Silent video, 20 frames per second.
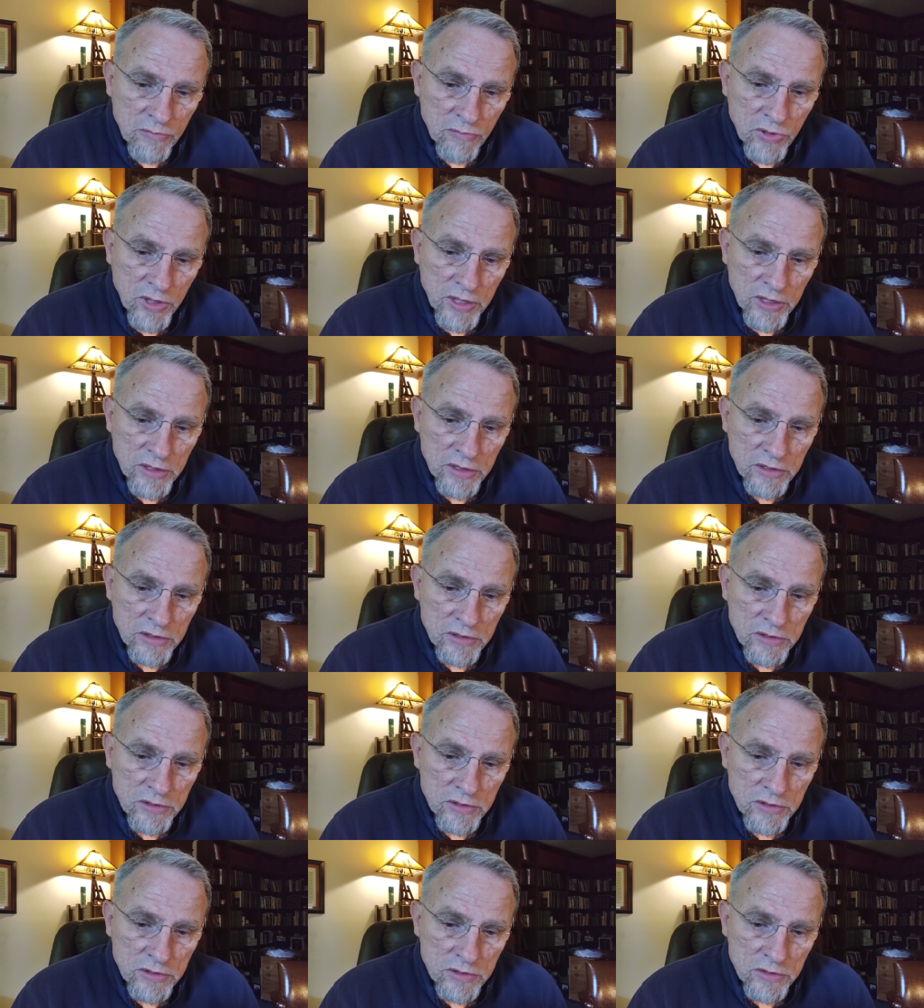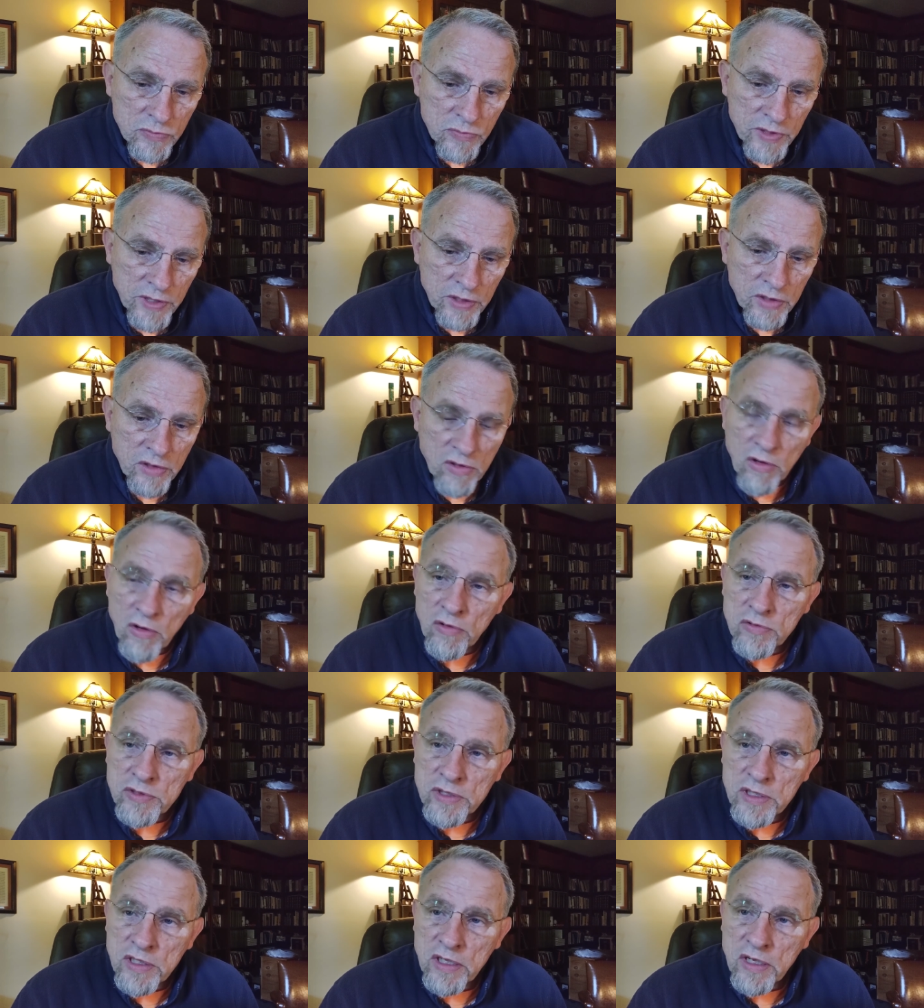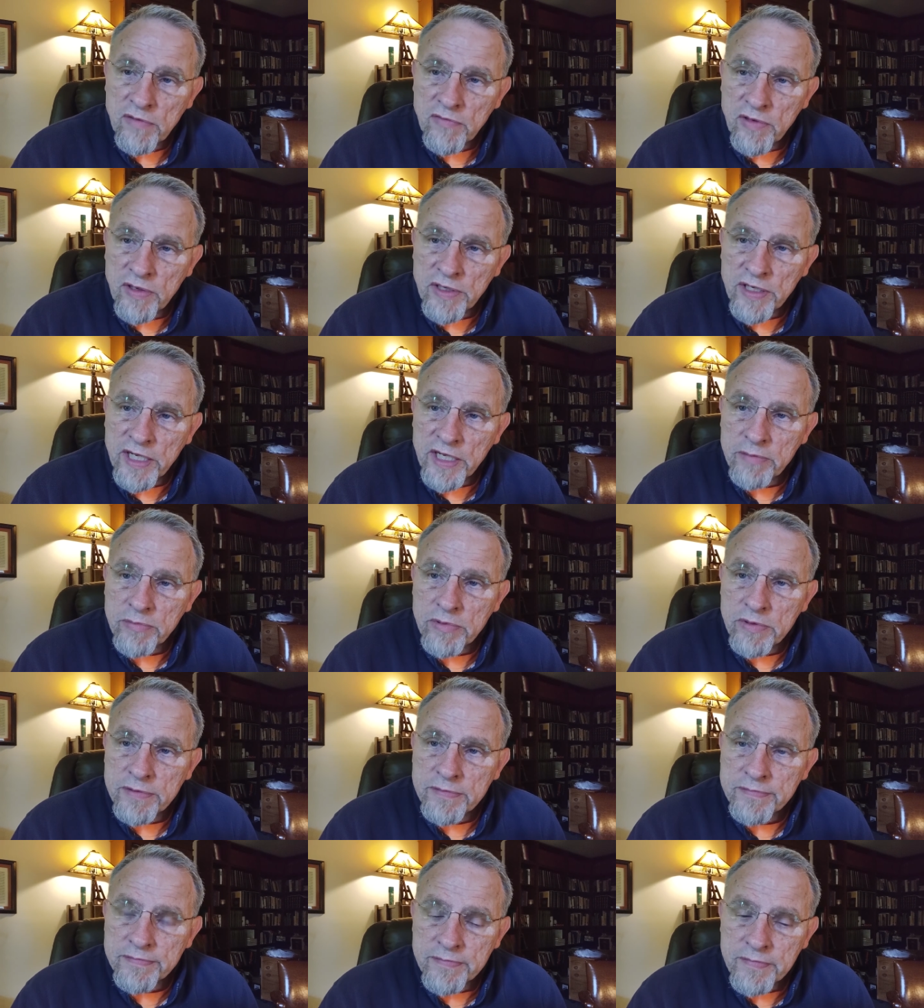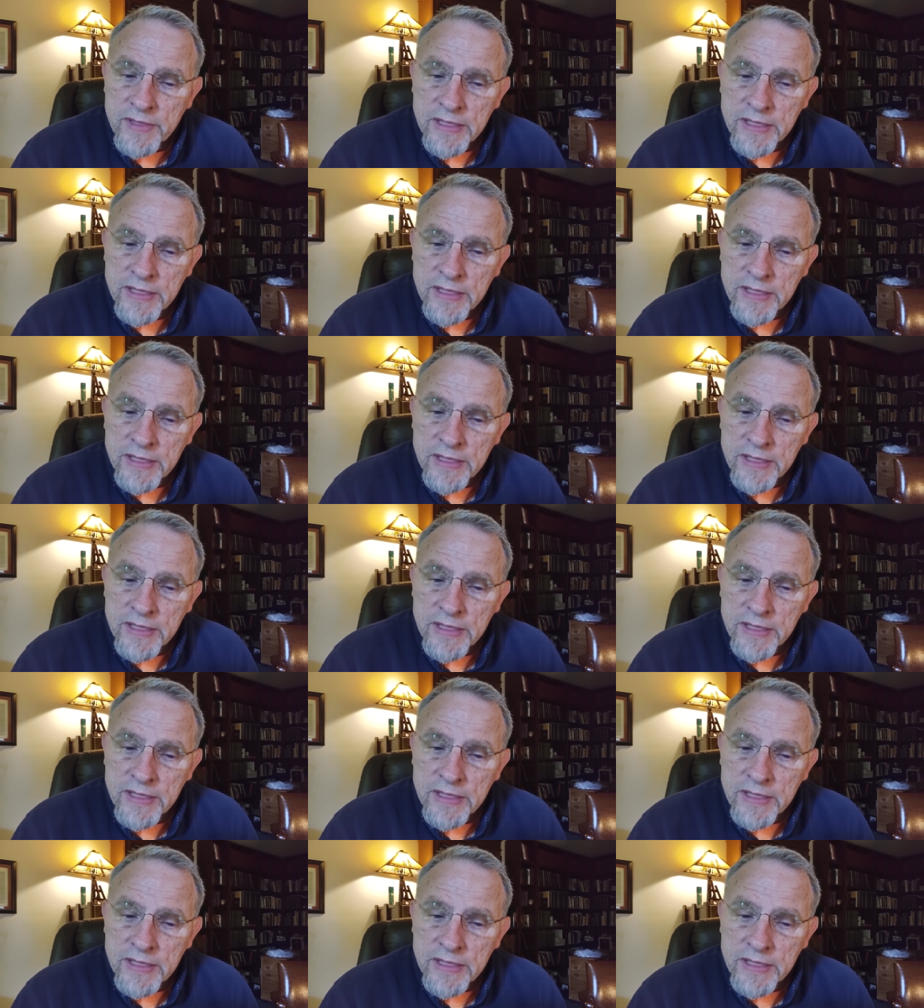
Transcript: but we are called to love our neighbor.